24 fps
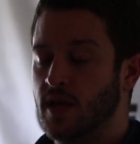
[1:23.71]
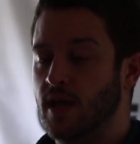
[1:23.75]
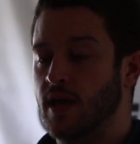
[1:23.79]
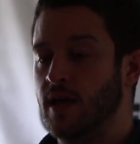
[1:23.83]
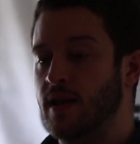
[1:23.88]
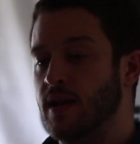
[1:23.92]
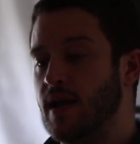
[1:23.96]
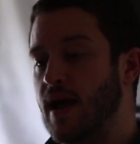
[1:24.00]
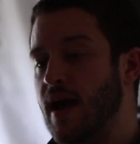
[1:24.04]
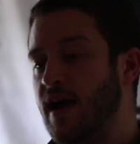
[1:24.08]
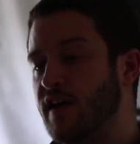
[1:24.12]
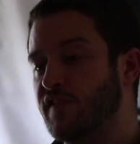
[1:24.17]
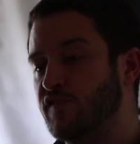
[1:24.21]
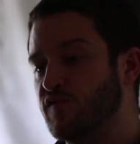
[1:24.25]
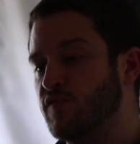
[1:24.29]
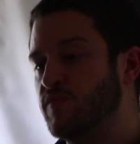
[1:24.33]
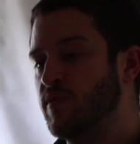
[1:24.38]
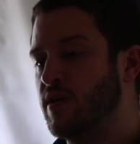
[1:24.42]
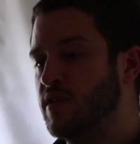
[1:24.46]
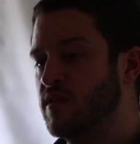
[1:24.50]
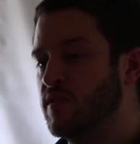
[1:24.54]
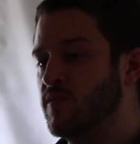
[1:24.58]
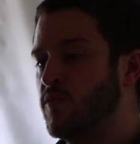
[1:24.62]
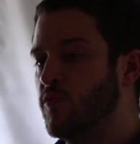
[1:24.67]
And as we
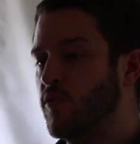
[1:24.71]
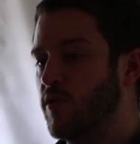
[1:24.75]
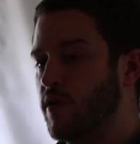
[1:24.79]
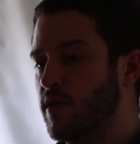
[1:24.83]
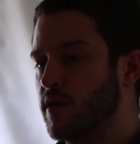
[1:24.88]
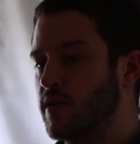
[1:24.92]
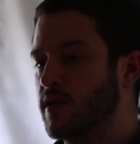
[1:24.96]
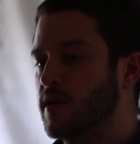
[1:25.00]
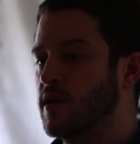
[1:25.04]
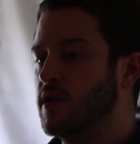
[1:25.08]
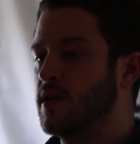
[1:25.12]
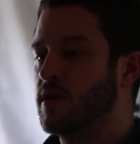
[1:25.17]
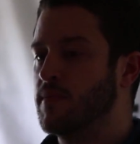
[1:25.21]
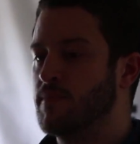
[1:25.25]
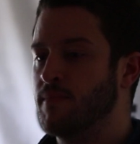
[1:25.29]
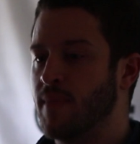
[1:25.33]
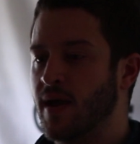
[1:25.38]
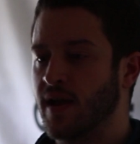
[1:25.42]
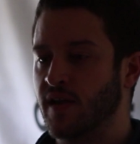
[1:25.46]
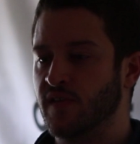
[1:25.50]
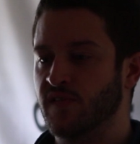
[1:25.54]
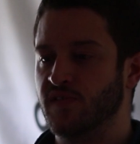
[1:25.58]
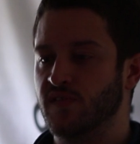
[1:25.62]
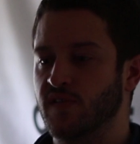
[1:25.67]
made them work,
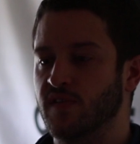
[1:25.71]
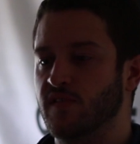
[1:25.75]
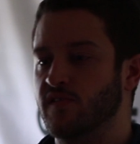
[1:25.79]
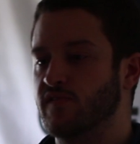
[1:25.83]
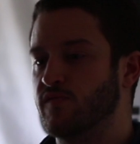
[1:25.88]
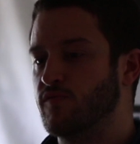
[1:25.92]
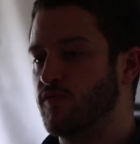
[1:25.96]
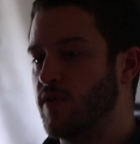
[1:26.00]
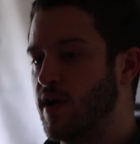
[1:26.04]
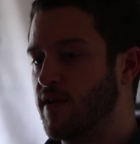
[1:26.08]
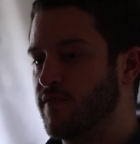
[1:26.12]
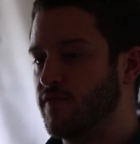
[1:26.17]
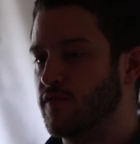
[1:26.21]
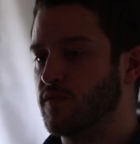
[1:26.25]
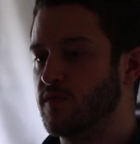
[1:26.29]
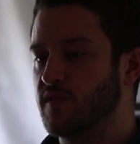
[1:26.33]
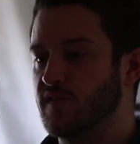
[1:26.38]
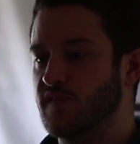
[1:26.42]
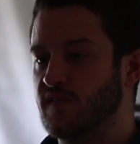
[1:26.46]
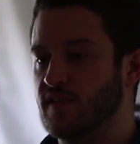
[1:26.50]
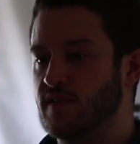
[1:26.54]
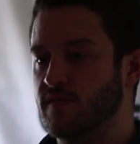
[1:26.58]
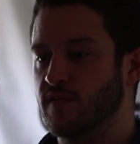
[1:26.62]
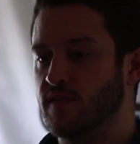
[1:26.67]
magazines, rifle
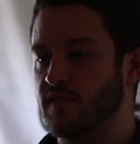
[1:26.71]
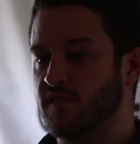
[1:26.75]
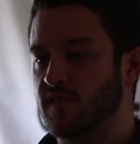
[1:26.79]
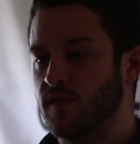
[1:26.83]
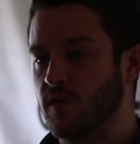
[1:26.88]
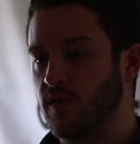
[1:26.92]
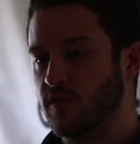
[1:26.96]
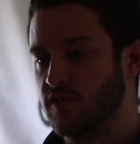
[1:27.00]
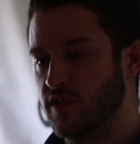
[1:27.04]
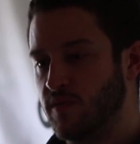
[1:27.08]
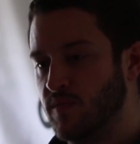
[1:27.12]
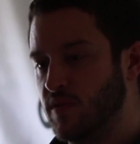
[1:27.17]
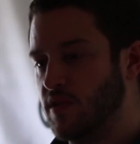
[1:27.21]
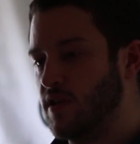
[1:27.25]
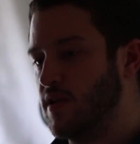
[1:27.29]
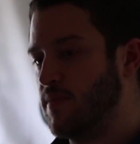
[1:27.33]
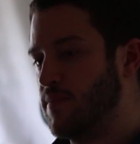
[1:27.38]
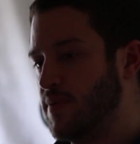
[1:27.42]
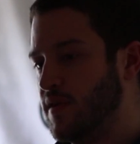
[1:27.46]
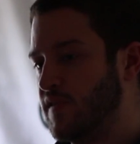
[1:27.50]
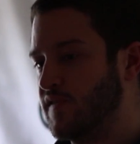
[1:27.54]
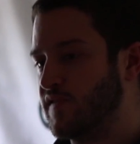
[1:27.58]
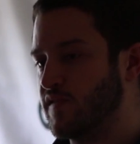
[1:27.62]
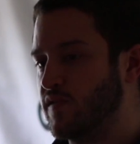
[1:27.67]
receivers, and ultimately a
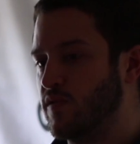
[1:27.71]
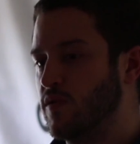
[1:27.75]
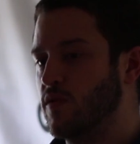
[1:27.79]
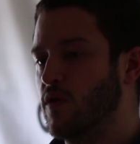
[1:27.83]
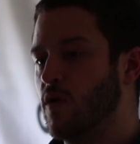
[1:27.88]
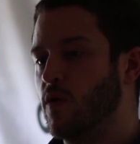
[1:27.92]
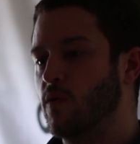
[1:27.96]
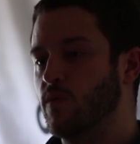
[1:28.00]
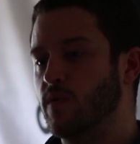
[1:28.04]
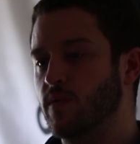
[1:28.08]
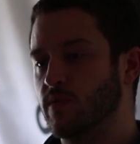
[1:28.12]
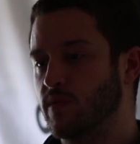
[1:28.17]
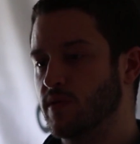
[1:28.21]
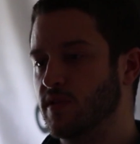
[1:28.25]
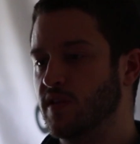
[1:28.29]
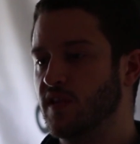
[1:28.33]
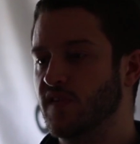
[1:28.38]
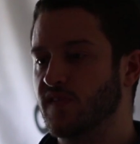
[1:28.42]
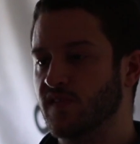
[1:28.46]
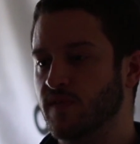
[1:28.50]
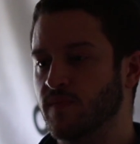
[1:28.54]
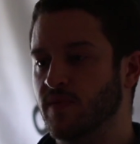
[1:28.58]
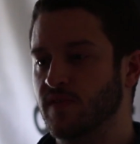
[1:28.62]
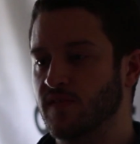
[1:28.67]
pistol, we
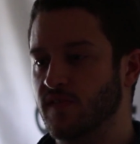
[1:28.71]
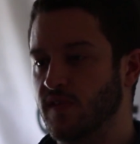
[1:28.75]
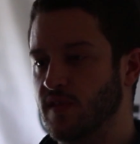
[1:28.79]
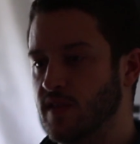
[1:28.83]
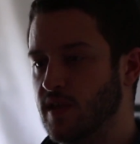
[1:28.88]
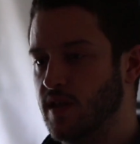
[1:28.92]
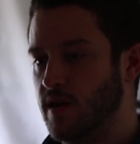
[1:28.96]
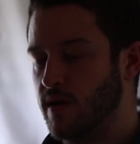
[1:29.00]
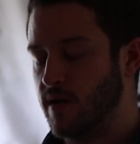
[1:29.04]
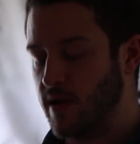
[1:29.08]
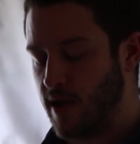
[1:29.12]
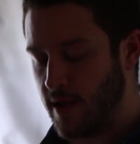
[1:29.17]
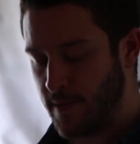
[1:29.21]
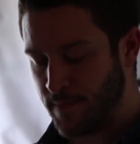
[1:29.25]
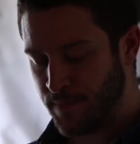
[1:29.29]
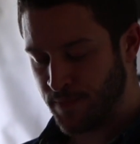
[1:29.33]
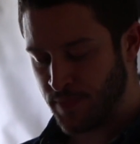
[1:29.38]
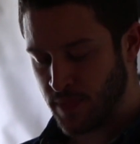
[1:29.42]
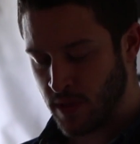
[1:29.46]
released them into the internet.